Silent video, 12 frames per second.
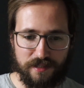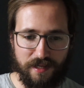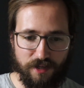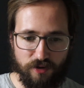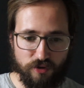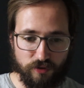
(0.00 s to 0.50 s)

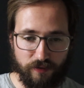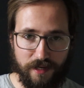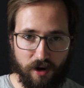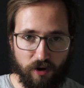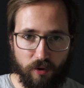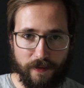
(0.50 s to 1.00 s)
then you
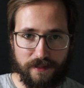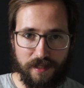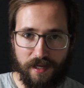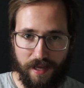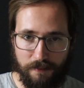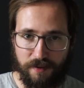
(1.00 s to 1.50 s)
usually are going to
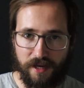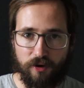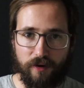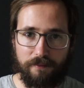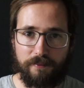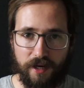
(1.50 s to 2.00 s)
get a
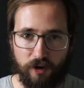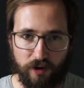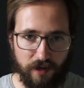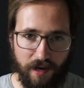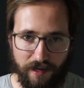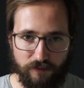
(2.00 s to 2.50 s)
bigger and bigger
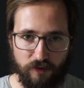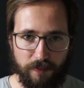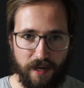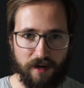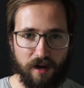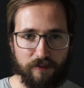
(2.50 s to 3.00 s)
cut if you're
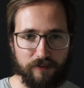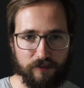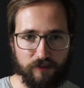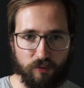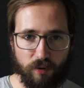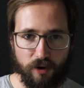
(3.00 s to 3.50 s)
paid off
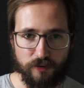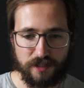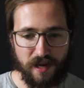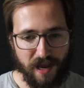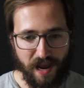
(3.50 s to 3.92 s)
of gross.